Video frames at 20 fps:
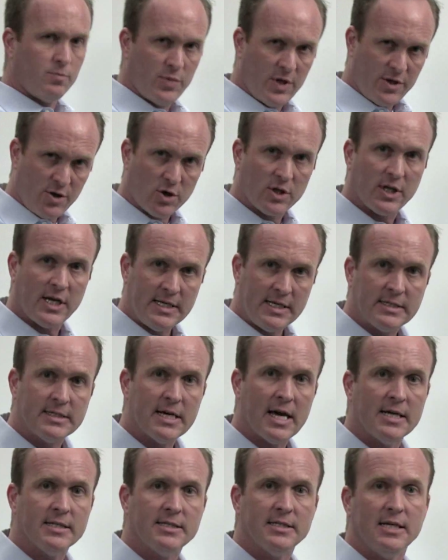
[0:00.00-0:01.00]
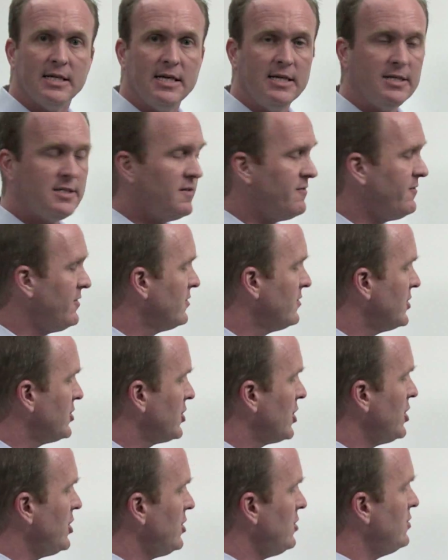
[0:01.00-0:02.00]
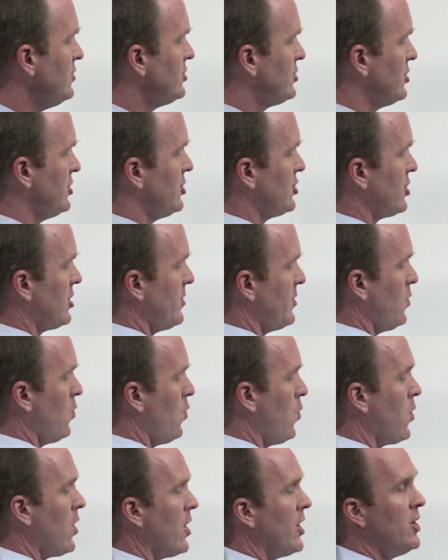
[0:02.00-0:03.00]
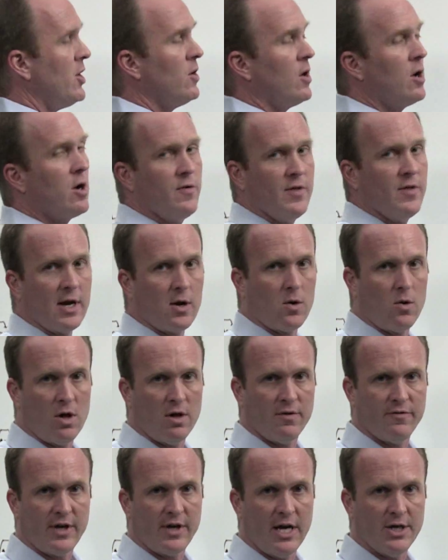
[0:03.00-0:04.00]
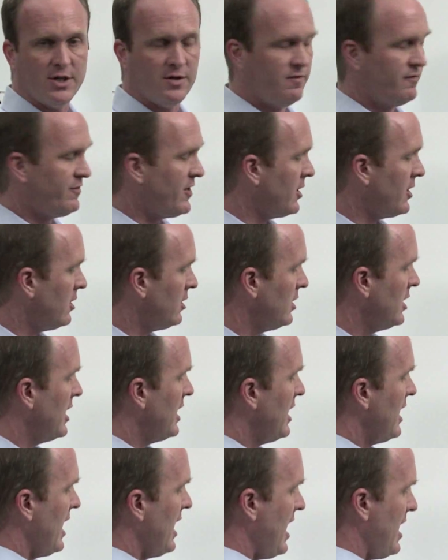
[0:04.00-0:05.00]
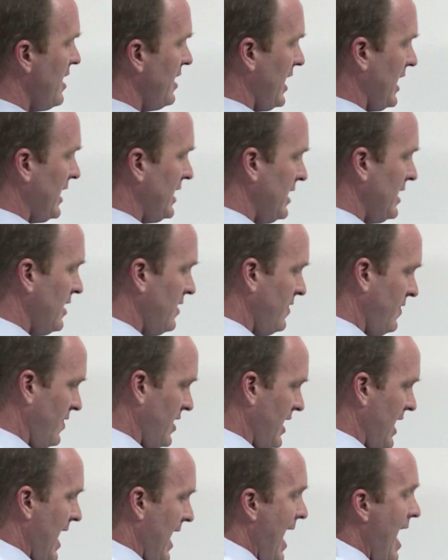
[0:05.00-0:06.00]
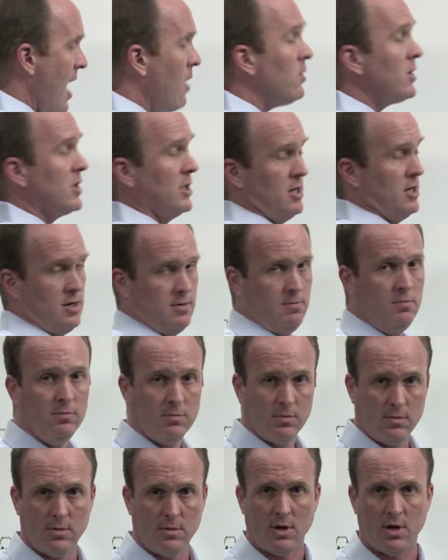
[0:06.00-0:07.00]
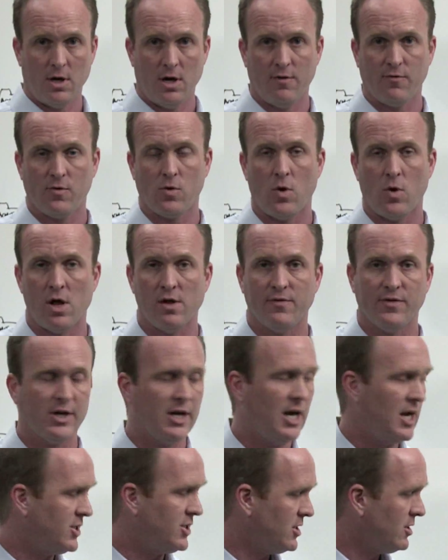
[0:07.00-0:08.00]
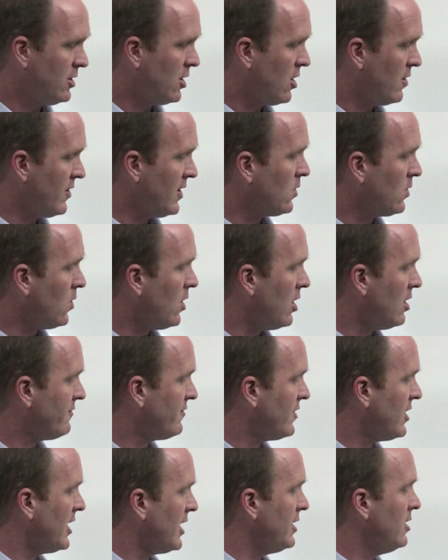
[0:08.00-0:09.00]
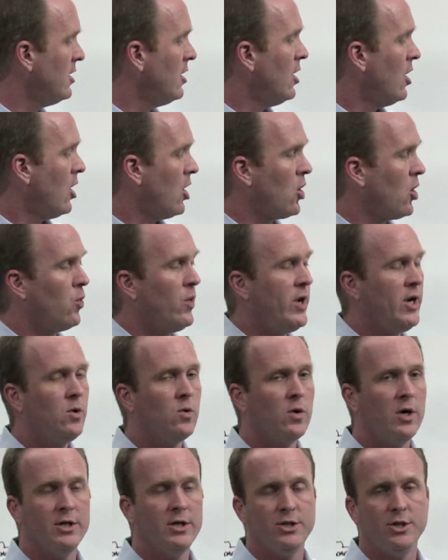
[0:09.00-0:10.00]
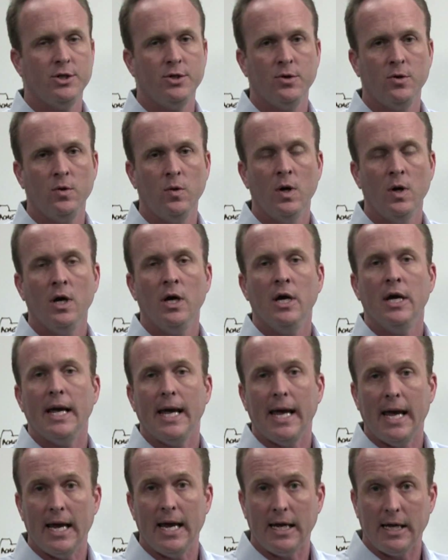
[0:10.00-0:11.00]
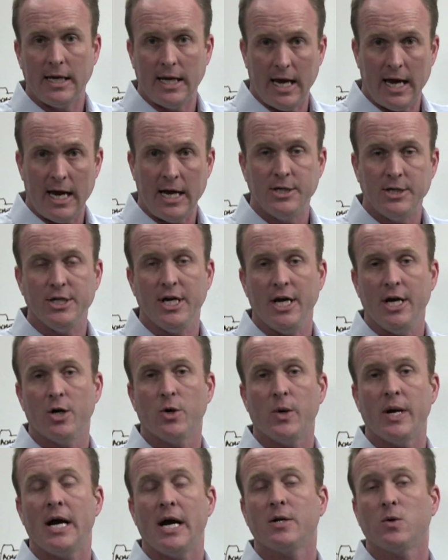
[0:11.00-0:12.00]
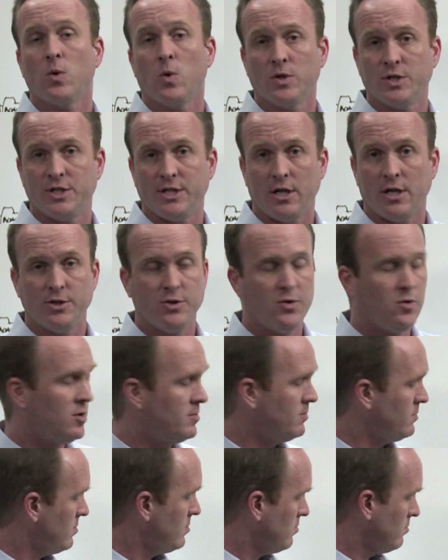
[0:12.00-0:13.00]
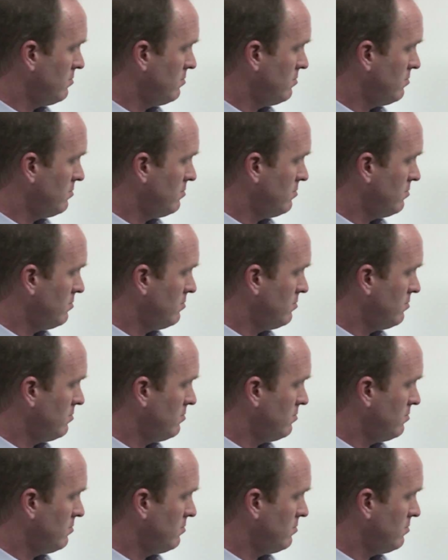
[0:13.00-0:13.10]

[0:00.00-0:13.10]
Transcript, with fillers: But your lead status is the field that you're going to use to determine where you are in that qualification funnel. And again, the outcome of qualification, are they qualified? Are we going to engage, interact, or sell to them?